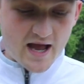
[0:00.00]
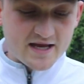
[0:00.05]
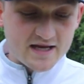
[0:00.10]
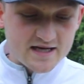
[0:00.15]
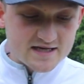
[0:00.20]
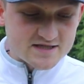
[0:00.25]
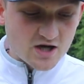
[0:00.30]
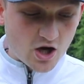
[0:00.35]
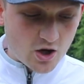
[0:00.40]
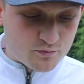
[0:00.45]

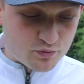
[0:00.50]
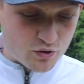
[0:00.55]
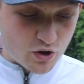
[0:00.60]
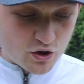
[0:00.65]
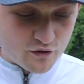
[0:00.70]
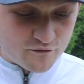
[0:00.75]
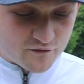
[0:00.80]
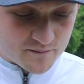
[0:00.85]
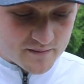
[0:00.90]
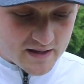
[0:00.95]
He is our
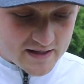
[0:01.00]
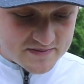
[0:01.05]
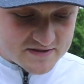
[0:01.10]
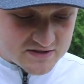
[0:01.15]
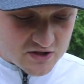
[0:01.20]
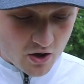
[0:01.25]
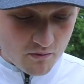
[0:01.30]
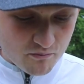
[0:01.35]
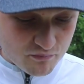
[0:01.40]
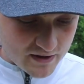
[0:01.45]
pro from
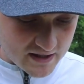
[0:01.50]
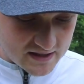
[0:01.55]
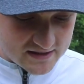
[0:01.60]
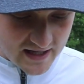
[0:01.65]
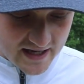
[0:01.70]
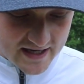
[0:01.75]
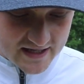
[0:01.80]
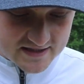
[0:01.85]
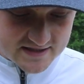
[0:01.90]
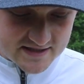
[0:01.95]
Ibstock Brick
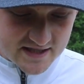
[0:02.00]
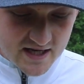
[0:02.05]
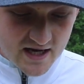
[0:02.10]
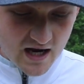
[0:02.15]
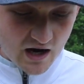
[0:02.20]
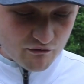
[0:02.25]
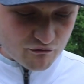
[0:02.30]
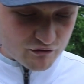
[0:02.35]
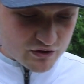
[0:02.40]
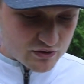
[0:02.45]
Days,
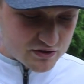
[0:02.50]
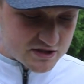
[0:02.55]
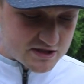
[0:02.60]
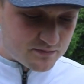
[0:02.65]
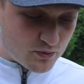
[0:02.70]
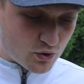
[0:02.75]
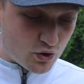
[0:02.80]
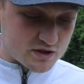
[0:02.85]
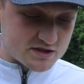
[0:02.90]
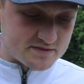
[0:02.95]
a real
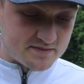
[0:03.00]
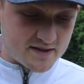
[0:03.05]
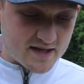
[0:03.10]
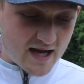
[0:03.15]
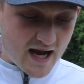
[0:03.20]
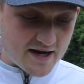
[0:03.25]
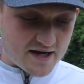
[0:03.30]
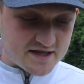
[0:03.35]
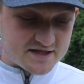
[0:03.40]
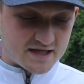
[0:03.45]
sportsman
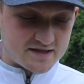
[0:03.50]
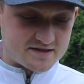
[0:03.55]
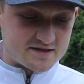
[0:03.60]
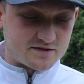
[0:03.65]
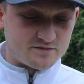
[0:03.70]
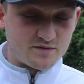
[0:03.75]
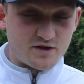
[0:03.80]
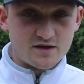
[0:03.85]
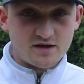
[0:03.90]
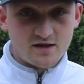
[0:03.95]
and a
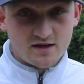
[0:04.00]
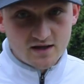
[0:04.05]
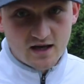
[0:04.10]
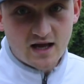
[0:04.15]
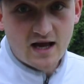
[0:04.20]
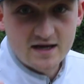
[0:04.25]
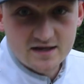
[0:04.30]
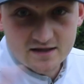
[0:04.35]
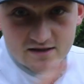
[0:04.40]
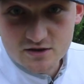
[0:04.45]
gentleman.
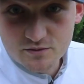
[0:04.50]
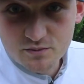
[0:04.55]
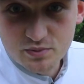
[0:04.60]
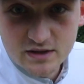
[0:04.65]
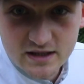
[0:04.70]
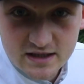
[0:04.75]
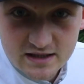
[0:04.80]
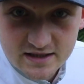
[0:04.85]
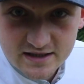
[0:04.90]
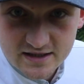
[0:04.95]
I can
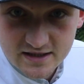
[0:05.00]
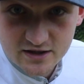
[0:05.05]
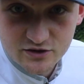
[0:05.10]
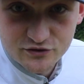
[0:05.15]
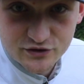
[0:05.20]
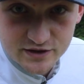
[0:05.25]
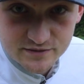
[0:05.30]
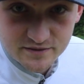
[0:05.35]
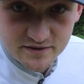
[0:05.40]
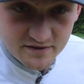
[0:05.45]
completely
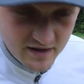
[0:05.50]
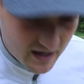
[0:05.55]
agree with